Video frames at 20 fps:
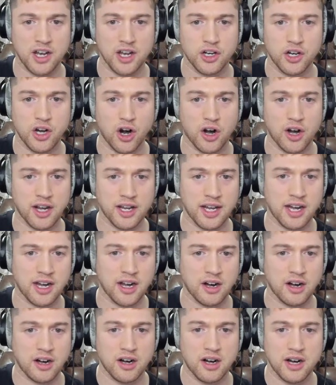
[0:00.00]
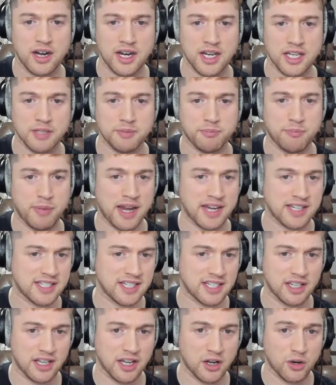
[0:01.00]
Guarding here is
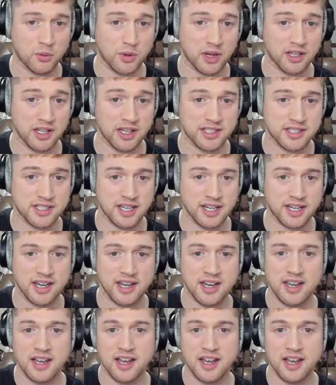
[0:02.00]
basically unrealistic.